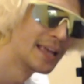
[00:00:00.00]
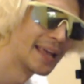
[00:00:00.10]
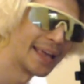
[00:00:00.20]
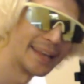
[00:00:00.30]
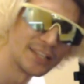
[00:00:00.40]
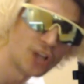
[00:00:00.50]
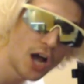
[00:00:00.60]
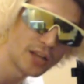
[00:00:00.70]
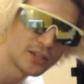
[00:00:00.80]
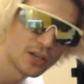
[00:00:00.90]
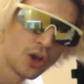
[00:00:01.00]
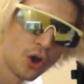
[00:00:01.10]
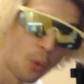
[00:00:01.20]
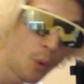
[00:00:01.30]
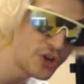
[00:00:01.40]
It is hot.
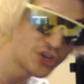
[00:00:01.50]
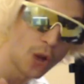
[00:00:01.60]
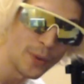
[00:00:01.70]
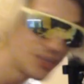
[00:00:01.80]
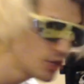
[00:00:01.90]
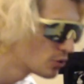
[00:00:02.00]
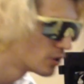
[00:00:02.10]
What shall we do?